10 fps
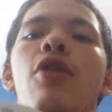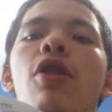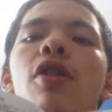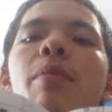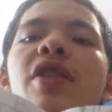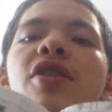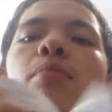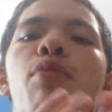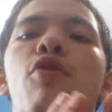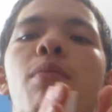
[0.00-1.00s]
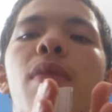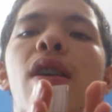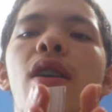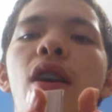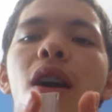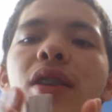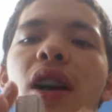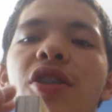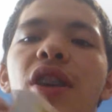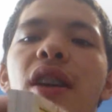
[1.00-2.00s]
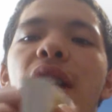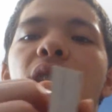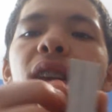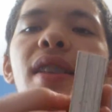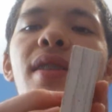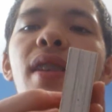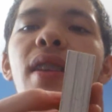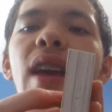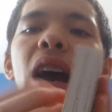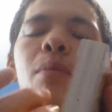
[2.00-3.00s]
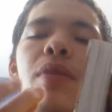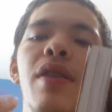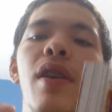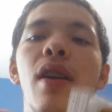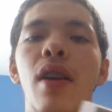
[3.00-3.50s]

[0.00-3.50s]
All the pages, boom, are touching and instantly happened.